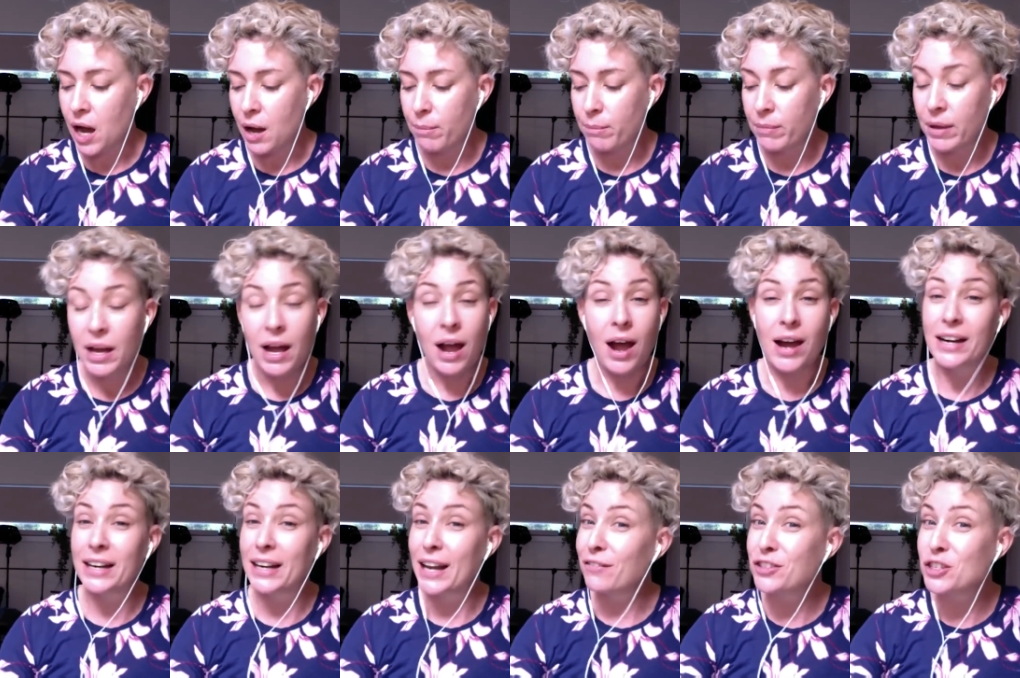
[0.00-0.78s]
Um,
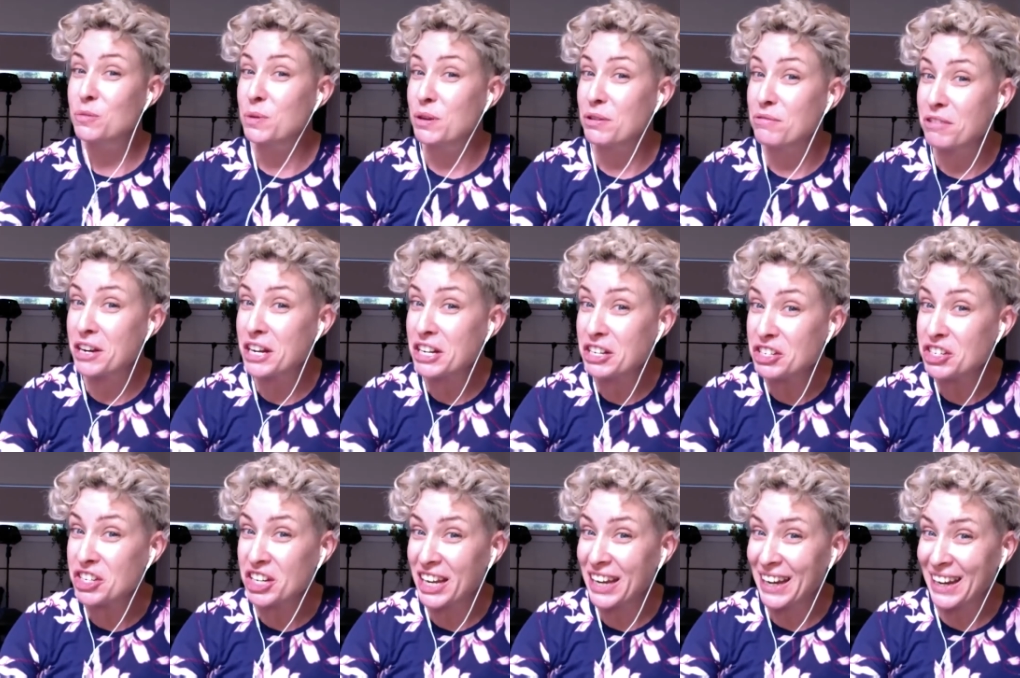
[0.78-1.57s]
I'd love to be
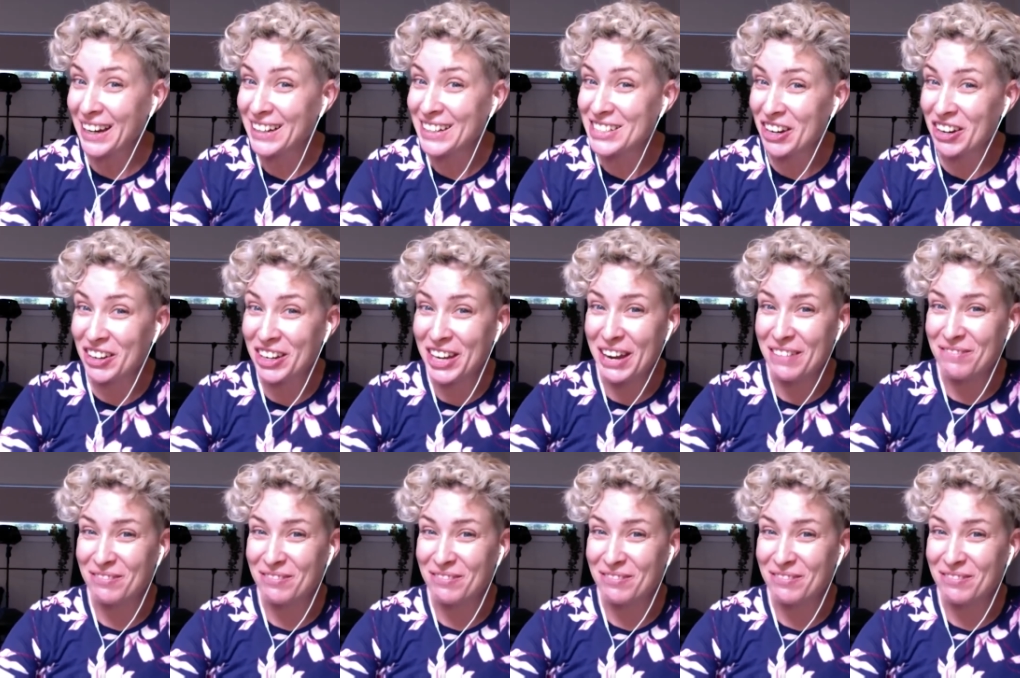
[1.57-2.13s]
rich again, don't